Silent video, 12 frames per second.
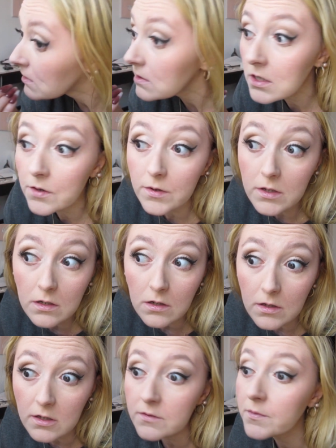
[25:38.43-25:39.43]
Here we go.
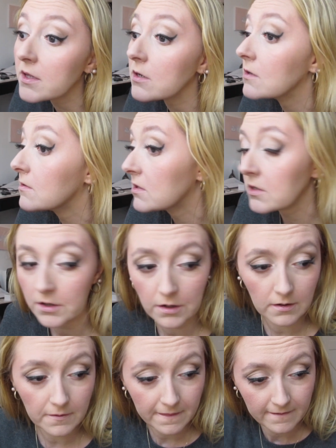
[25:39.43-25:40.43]
That's better.
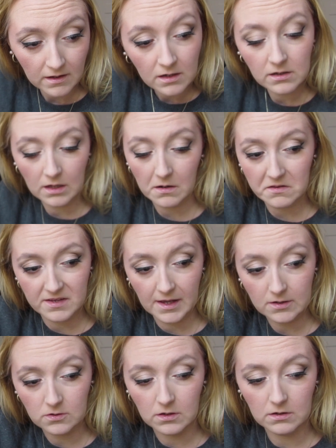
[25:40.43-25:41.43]
Alright. Now to
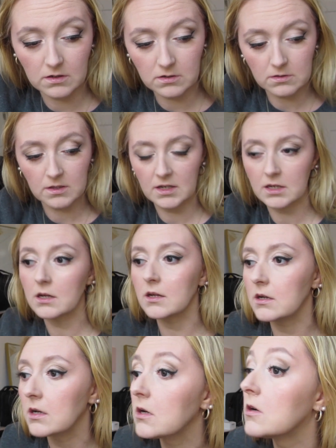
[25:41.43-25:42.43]
tackle her under the eye.
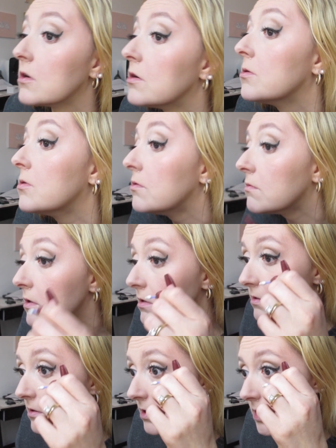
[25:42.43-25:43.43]
Uh-oh.
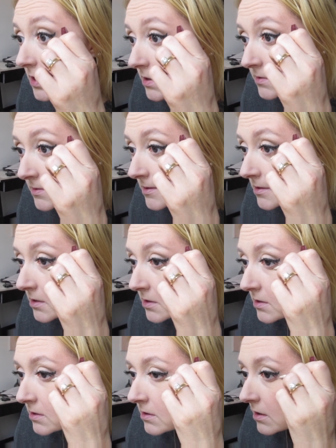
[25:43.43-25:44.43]

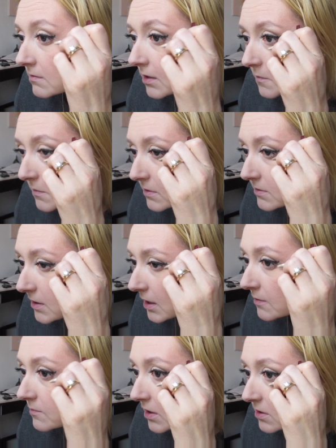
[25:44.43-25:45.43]
I've got my
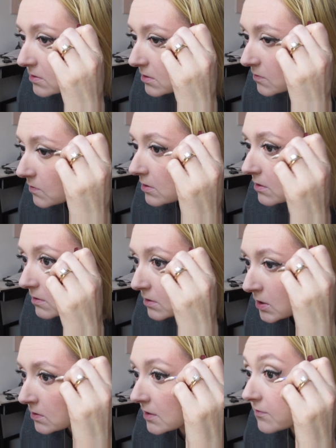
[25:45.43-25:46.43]
same micellar water
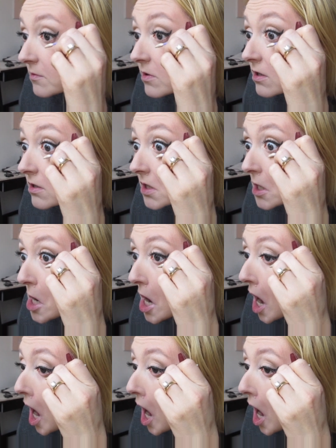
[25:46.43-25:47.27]
Q-tip from earlier.